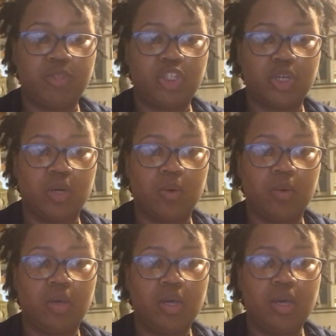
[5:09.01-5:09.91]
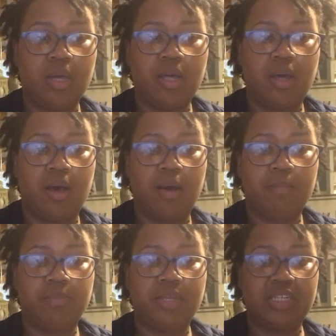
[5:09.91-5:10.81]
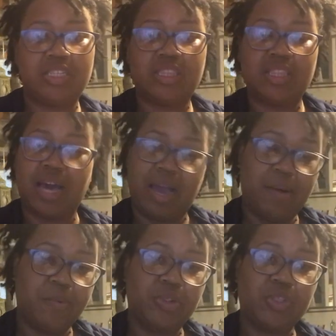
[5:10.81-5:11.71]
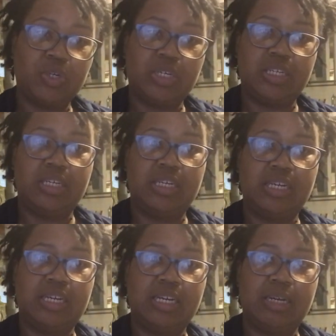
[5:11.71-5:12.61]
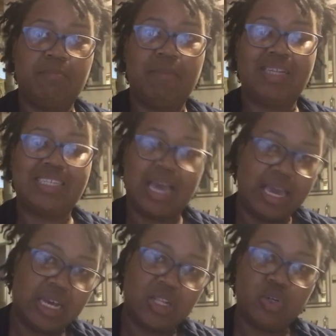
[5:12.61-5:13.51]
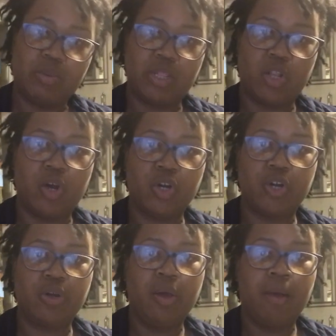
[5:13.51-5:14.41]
So the I-130 may take a little bit longer,